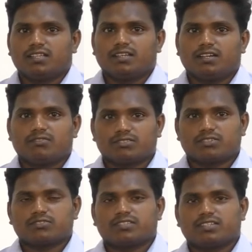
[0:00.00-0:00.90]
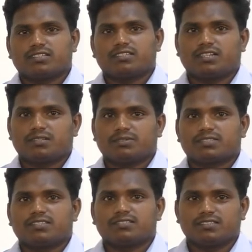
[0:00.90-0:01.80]
I uh, was also saying that 30
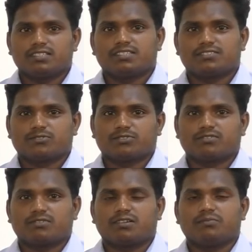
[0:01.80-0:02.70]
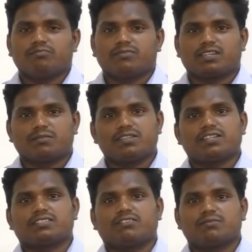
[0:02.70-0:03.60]
percent is the easiest question will come,
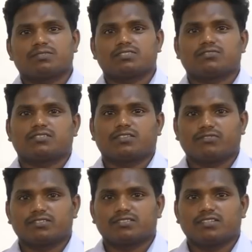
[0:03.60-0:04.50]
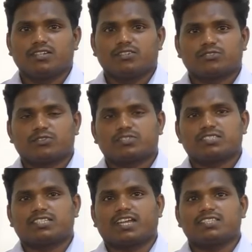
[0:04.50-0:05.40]
remaining 70 percent was the toughest. So, it was a
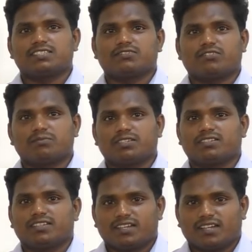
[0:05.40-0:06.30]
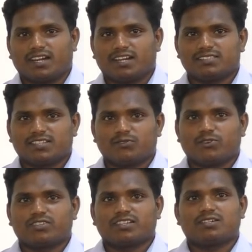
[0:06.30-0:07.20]
challenging for me. At least I
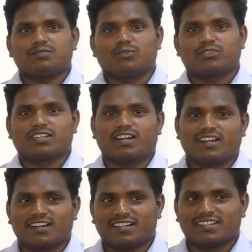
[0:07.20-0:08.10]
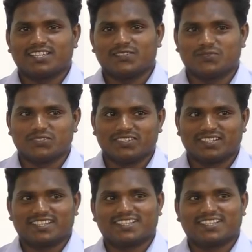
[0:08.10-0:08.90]
want to get more than 100 every week.